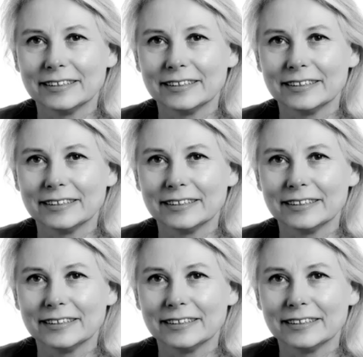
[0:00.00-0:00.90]

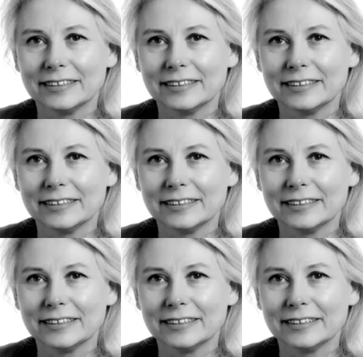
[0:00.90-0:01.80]

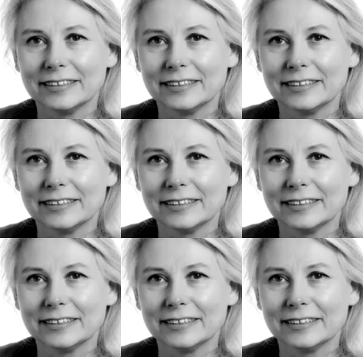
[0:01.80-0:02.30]
The face doesn't move, so there is nothing to read.